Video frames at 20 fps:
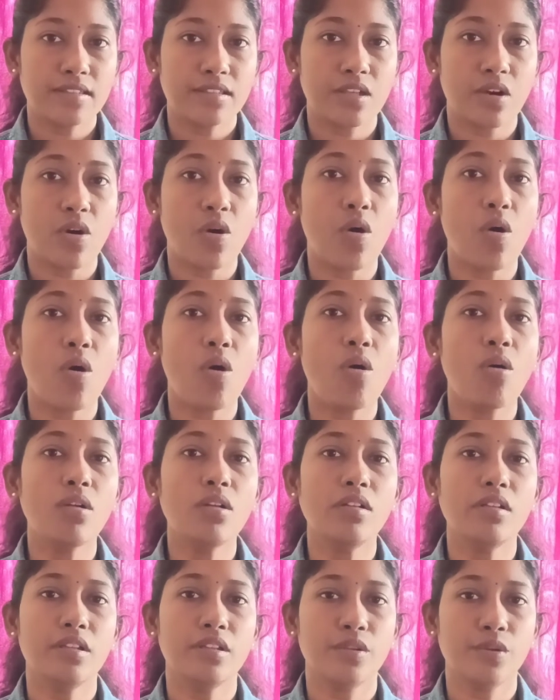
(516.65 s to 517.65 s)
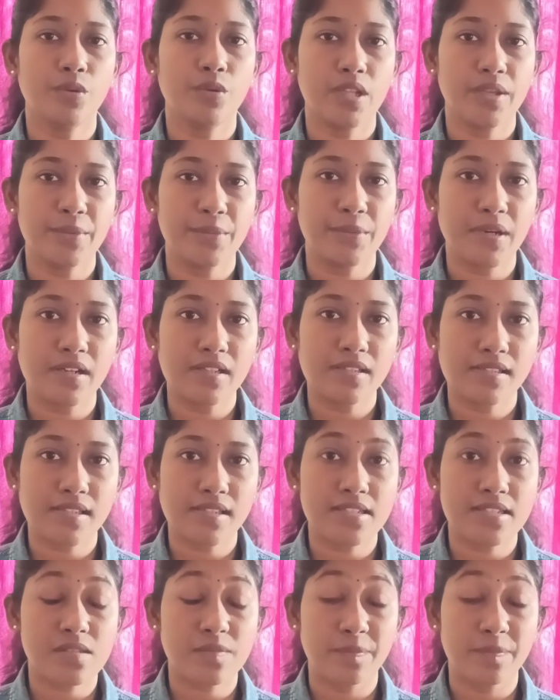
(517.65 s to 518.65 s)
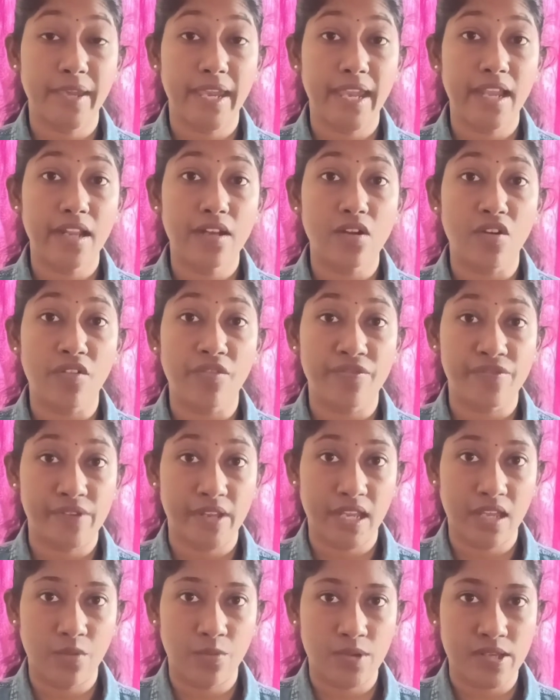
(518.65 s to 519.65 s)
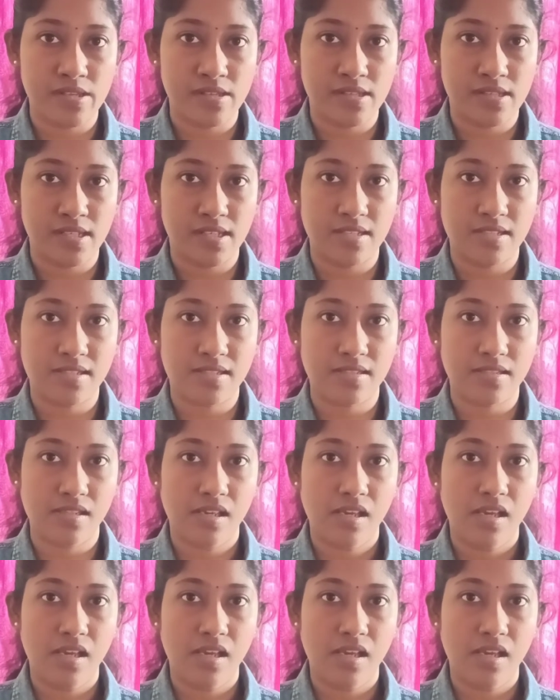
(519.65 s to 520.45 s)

the whole universe is made of frequencies.